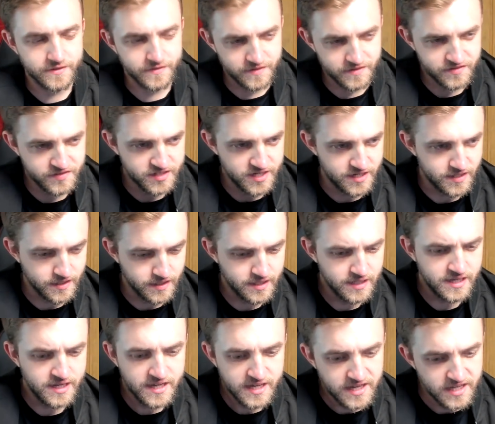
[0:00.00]
This channel
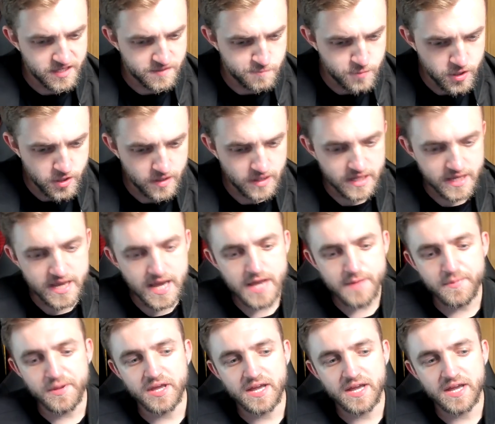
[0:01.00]
is purely gaming.